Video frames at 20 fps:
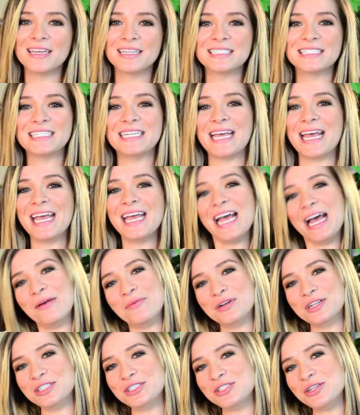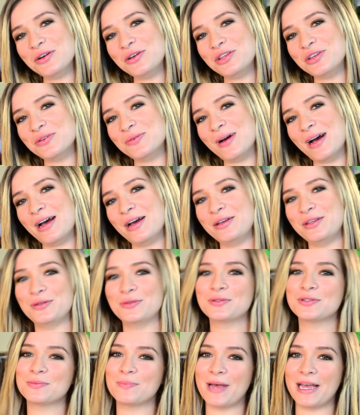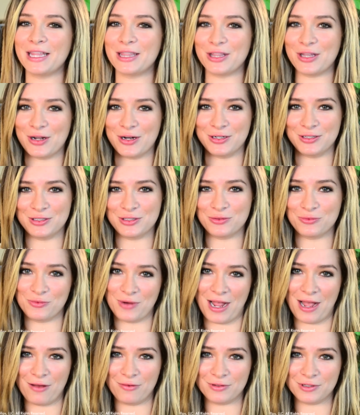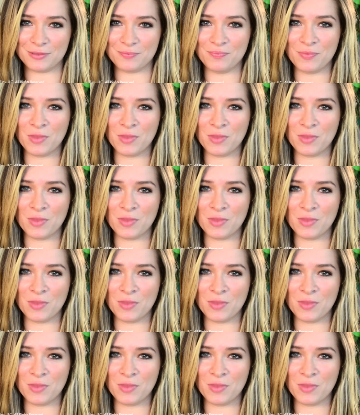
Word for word: Today, I want to show you how I use my large round.